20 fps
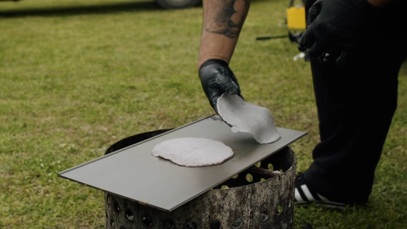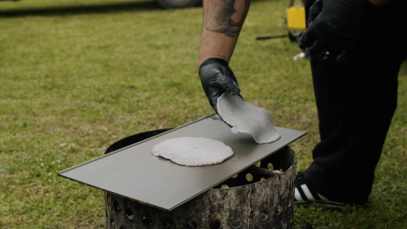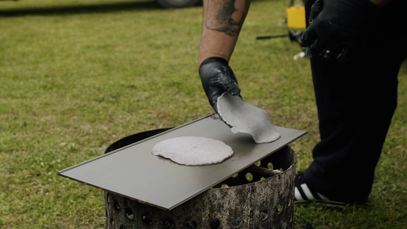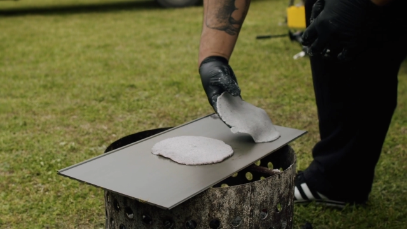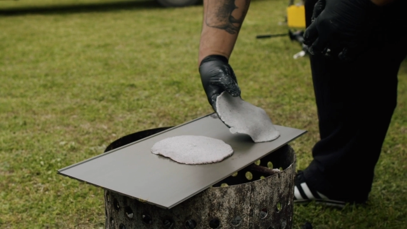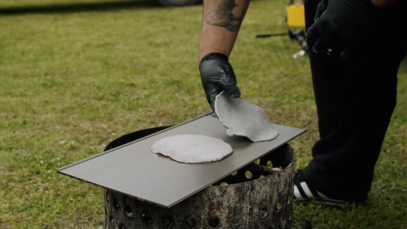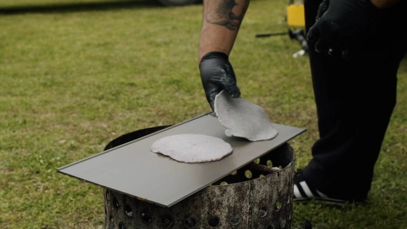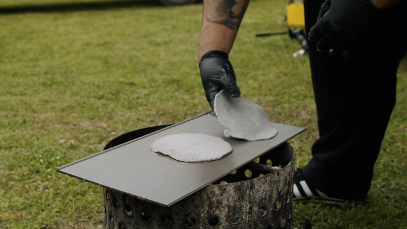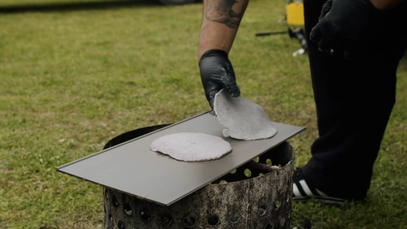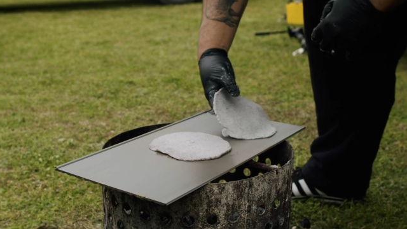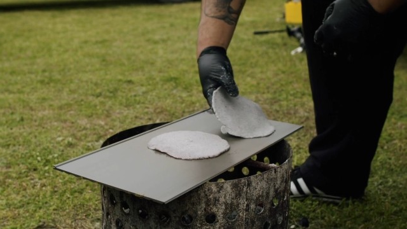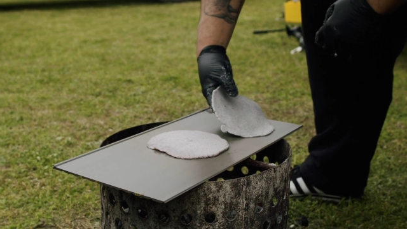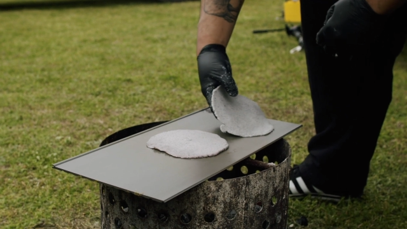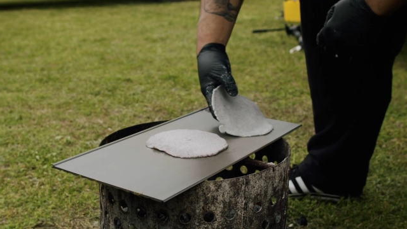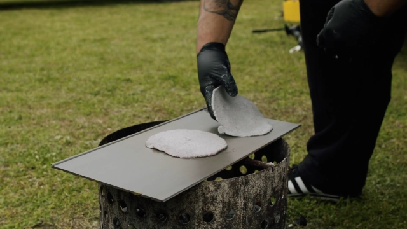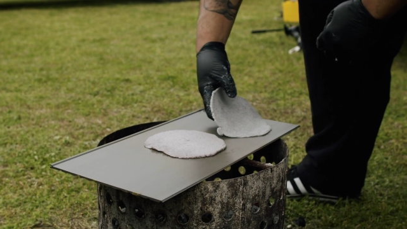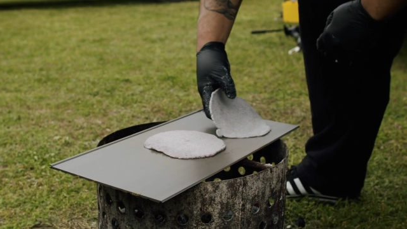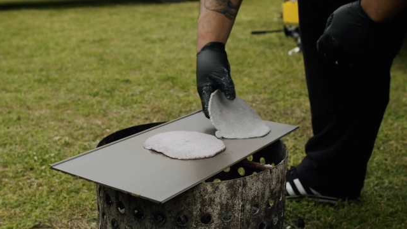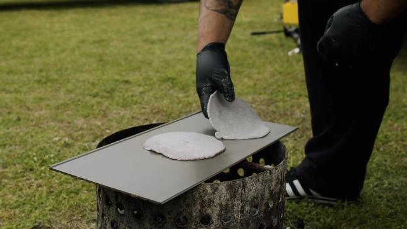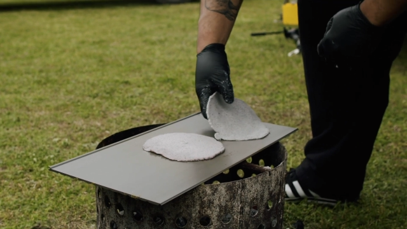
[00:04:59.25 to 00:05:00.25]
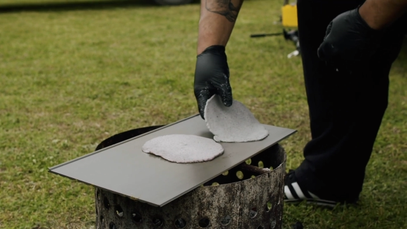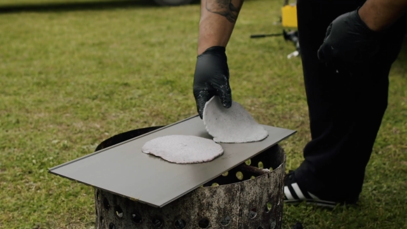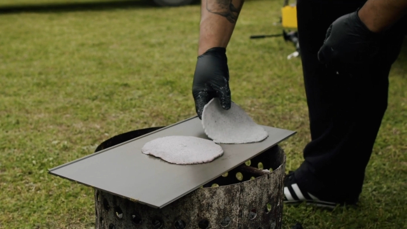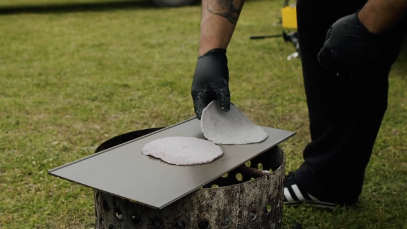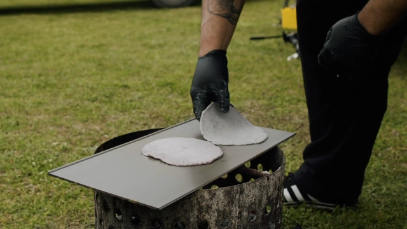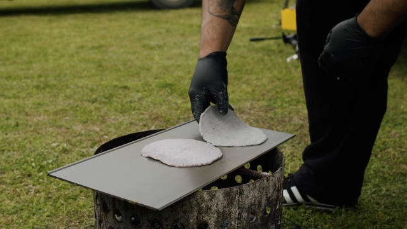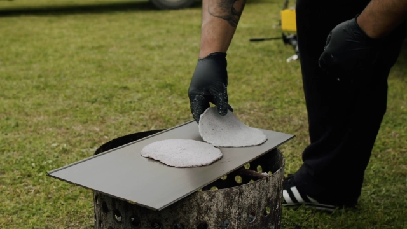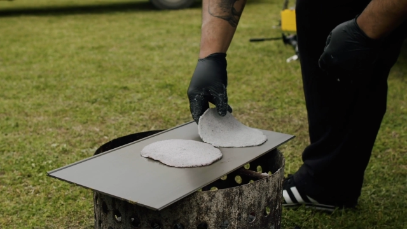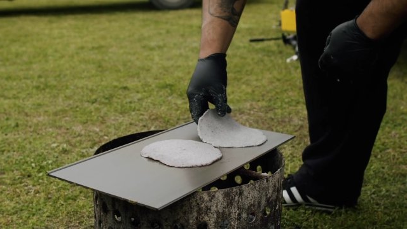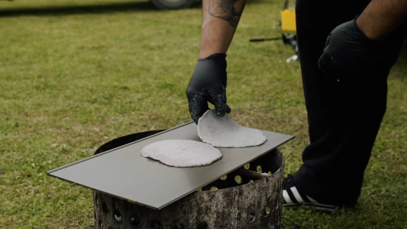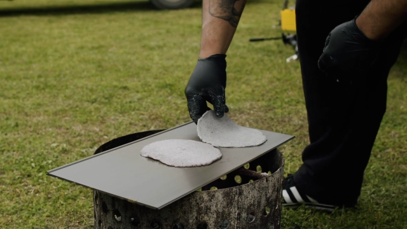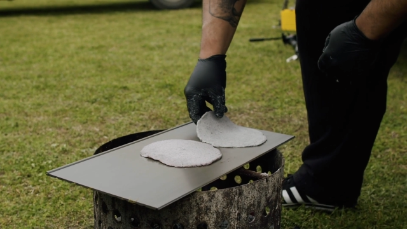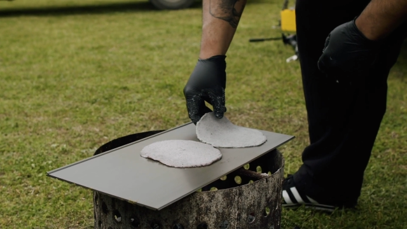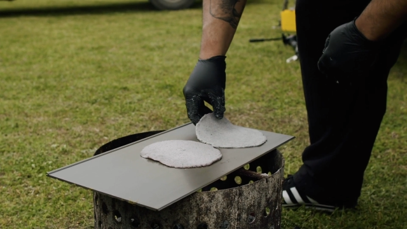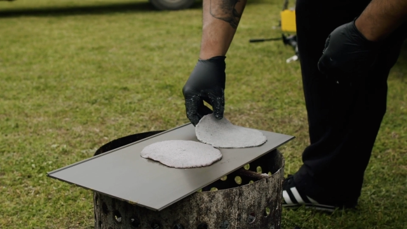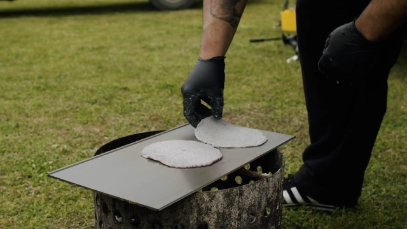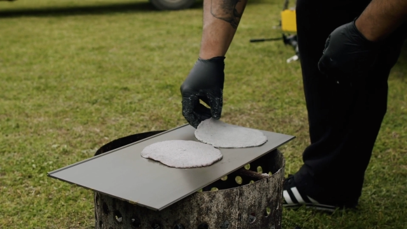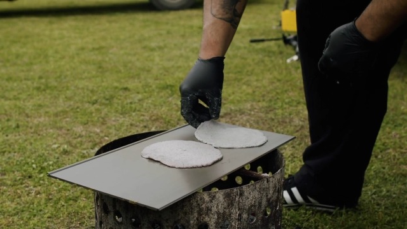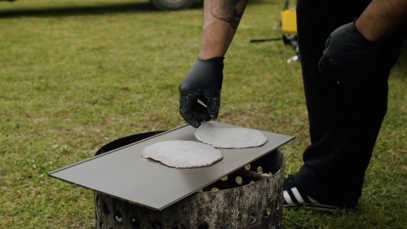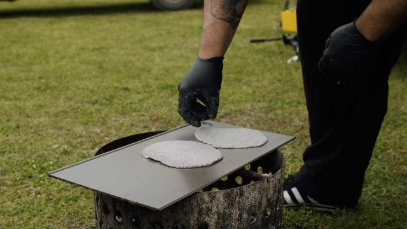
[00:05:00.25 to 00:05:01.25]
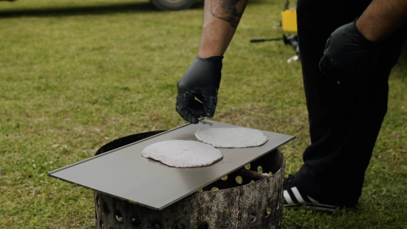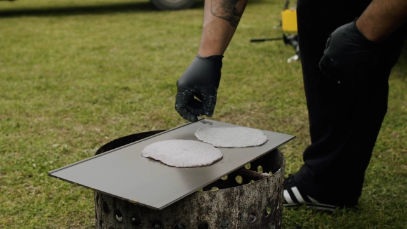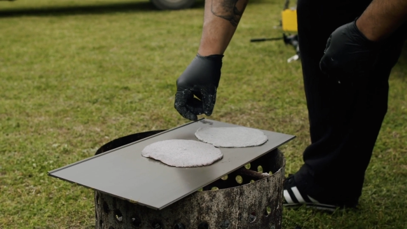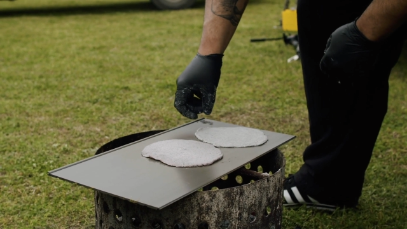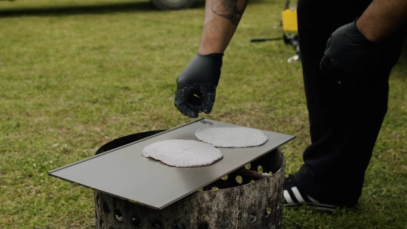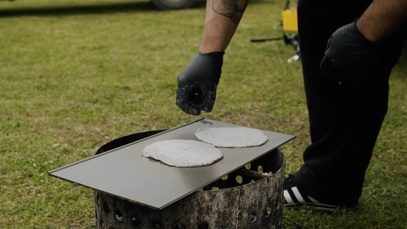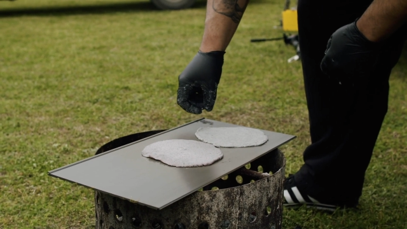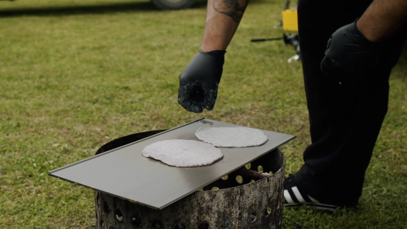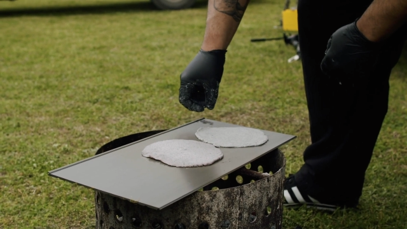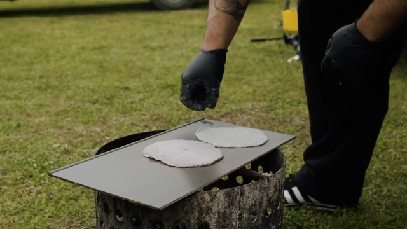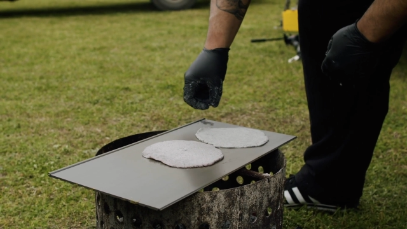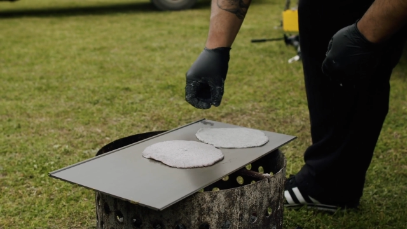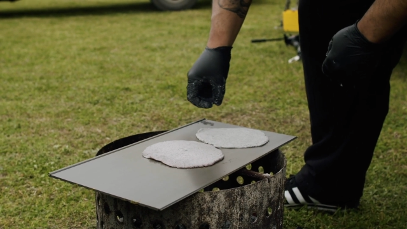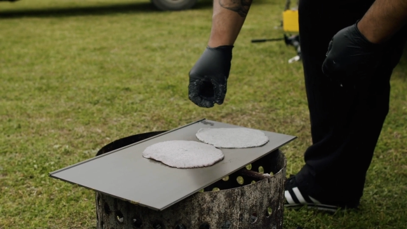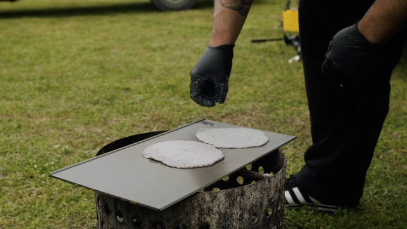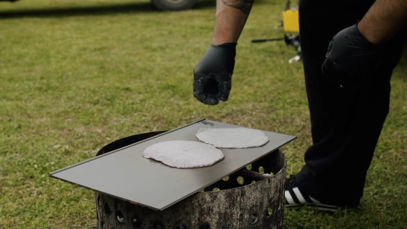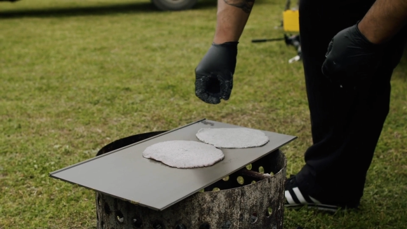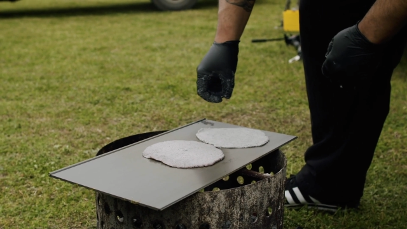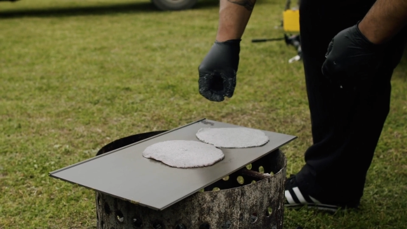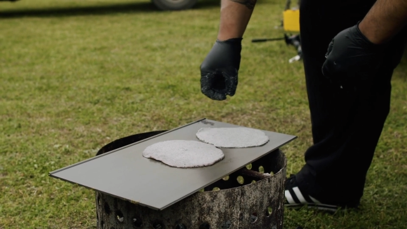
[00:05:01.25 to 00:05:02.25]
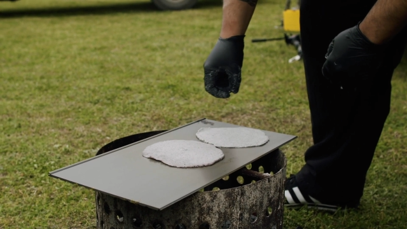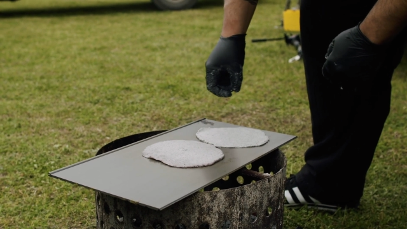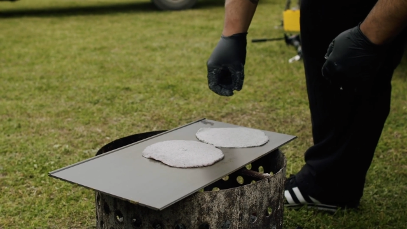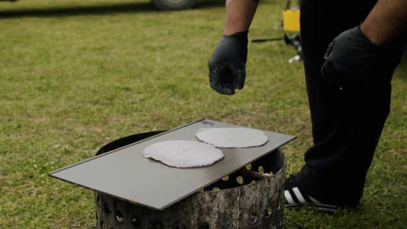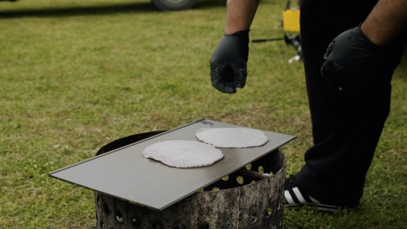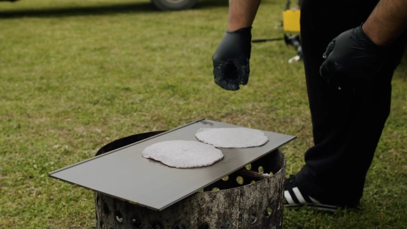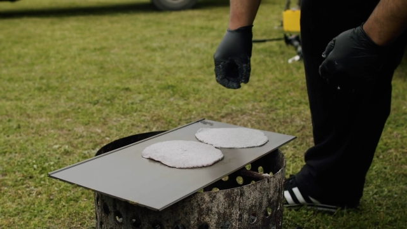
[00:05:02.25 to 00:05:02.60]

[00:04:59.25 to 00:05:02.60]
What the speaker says: Nobody's mouth can be seen.